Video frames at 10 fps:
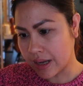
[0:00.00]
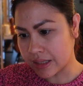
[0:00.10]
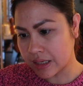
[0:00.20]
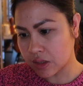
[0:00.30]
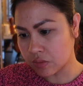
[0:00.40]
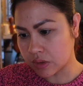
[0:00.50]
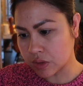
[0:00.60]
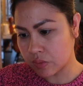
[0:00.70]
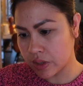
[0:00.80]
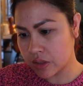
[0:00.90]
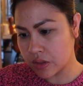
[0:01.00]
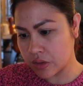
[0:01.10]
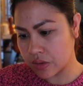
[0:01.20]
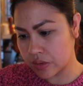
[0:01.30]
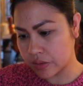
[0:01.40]
I think it was
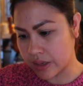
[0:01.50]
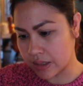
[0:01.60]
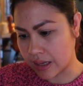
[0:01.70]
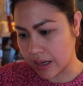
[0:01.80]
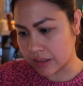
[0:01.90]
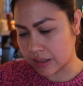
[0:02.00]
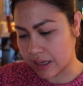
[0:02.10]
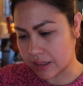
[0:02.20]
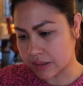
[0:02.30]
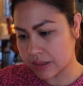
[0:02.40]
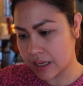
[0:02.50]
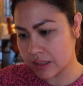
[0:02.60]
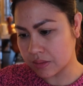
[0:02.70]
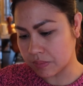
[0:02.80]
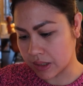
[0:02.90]
€1.89,
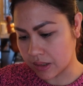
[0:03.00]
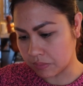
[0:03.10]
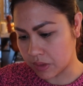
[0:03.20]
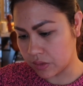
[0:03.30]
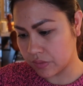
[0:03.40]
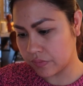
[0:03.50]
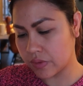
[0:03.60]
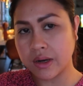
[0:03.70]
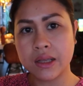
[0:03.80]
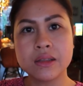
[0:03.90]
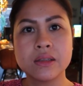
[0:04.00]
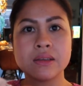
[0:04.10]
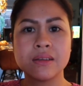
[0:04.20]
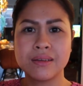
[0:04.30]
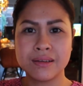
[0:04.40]
but let me look for it.
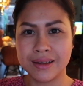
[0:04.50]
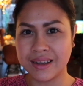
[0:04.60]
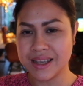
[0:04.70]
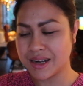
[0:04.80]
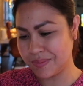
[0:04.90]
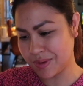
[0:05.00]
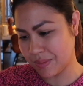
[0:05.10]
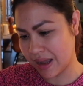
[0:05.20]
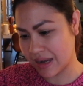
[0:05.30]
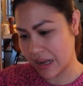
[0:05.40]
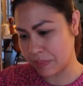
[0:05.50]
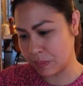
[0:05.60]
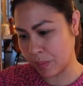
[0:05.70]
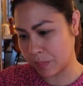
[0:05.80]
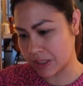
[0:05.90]
Ang hirap yung
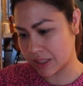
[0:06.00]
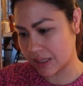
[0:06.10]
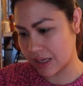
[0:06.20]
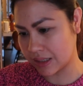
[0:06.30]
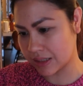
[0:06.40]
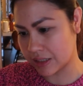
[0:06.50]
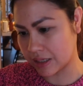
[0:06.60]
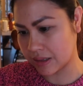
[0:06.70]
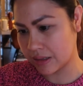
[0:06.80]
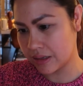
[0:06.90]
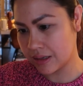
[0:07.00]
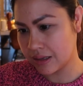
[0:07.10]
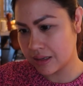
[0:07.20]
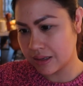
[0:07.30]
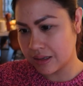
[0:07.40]
mahanapin mo pa siya talaga sa
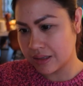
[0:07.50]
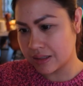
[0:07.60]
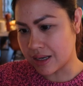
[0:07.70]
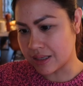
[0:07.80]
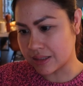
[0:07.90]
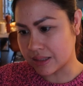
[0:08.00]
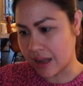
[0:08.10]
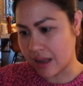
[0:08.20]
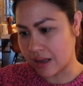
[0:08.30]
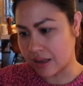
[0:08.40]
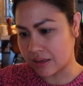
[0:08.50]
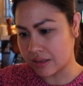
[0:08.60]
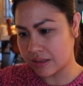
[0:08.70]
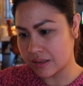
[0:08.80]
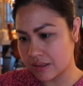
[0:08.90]
listahan.
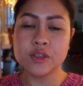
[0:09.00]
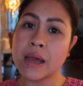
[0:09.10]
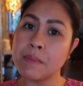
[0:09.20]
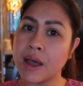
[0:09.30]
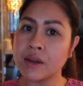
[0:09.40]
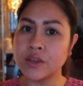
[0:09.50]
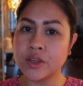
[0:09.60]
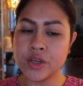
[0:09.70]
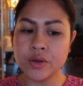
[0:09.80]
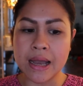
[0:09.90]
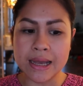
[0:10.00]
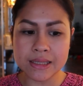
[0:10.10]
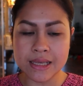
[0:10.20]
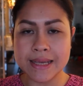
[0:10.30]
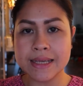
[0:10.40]
So tama ako, yung
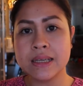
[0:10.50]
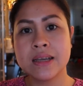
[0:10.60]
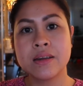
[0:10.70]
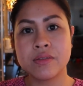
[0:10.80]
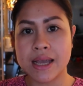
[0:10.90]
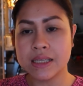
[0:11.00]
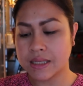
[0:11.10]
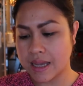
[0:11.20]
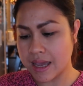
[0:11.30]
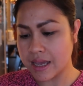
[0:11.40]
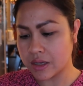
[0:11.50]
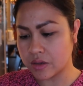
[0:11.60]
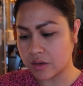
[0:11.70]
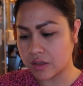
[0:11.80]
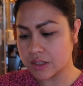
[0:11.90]
ating rice
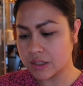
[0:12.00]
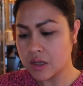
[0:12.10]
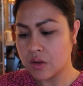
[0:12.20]
cake cost